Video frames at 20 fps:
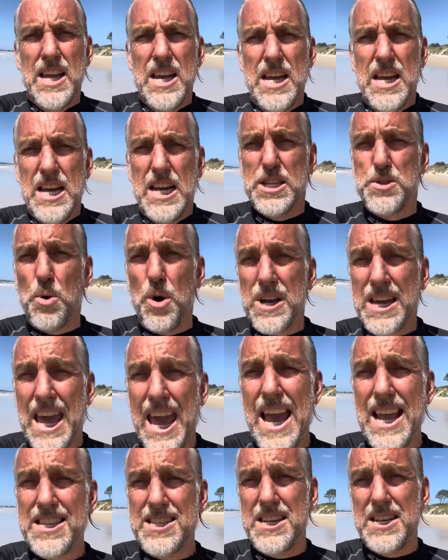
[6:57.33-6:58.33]
is what
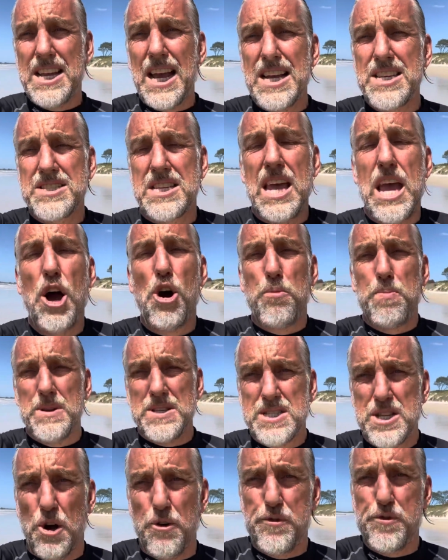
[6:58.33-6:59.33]
cancer does to help
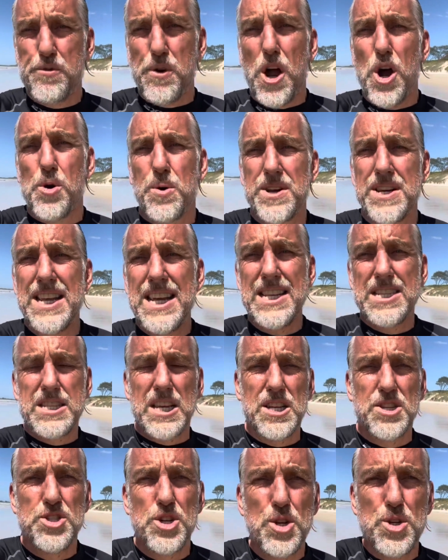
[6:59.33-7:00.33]
itself grow. It needs a
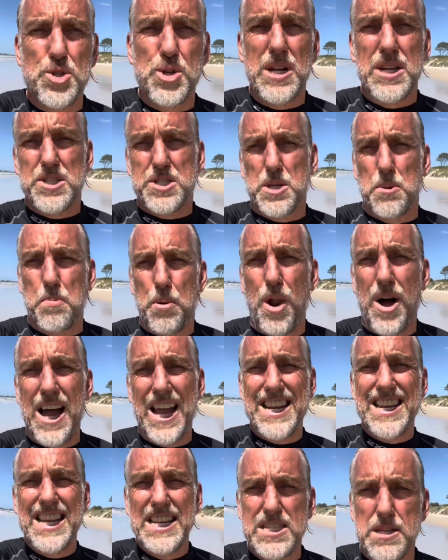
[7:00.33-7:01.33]
nutrient supply, it needs a